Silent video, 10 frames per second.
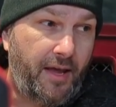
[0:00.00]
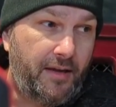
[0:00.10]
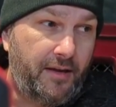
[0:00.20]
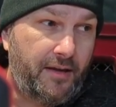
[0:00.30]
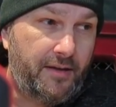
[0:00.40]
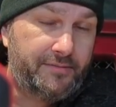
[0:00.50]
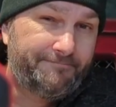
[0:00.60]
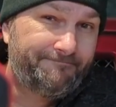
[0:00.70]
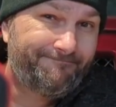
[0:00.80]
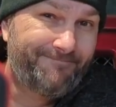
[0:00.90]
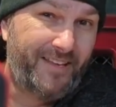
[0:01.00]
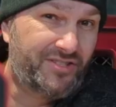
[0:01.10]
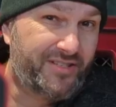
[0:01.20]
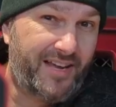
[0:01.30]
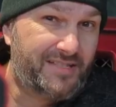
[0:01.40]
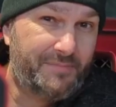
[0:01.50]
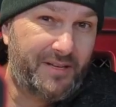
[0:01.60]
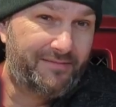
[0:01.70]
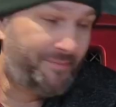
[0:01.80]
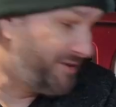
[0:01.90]
And uh, it just hasn't
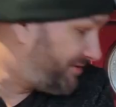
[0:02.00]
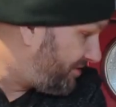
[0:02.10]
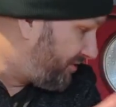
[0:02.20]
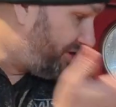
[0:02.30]
been, I mean, there's no